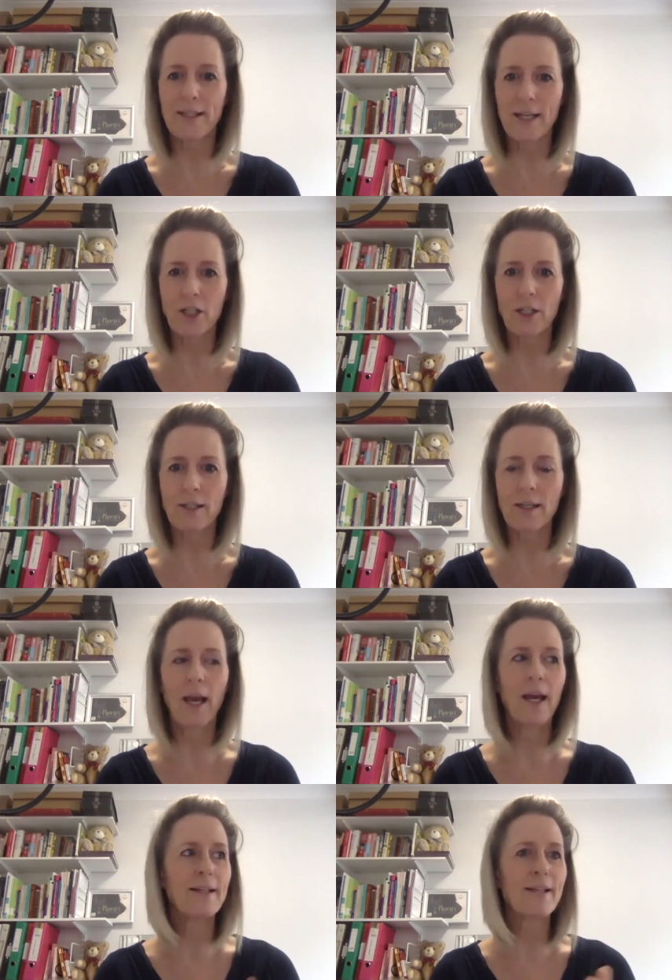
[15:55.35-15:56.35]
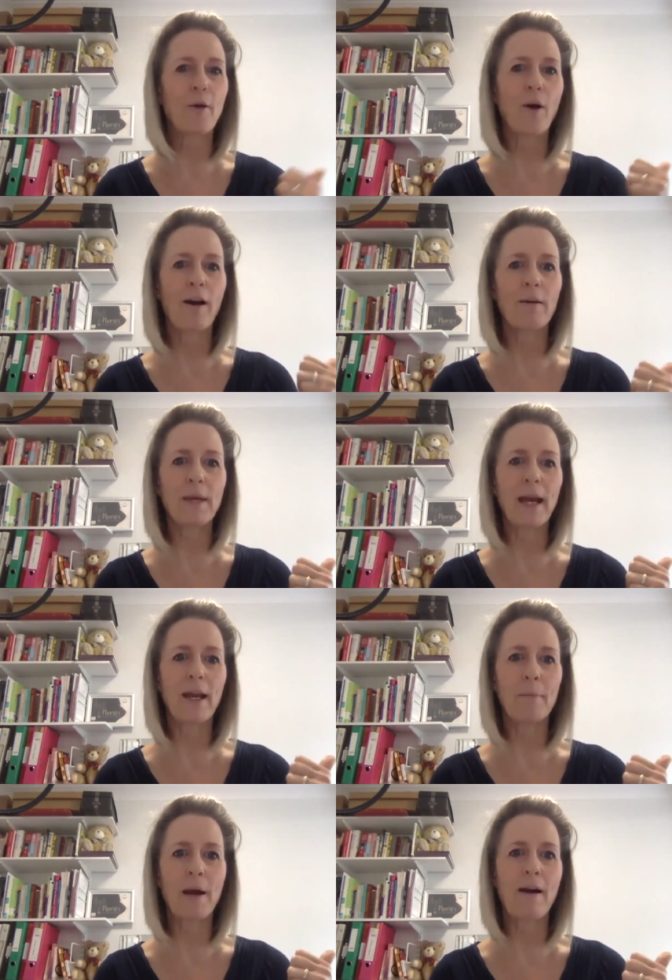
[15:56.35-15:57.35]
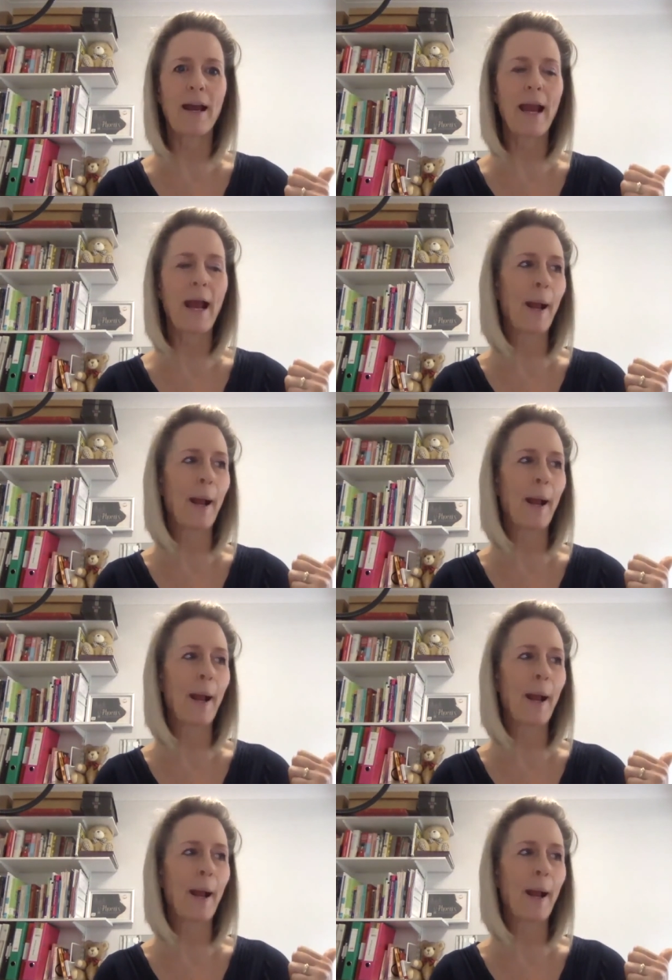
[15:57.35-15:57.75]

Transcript: sessions. So I'm getting my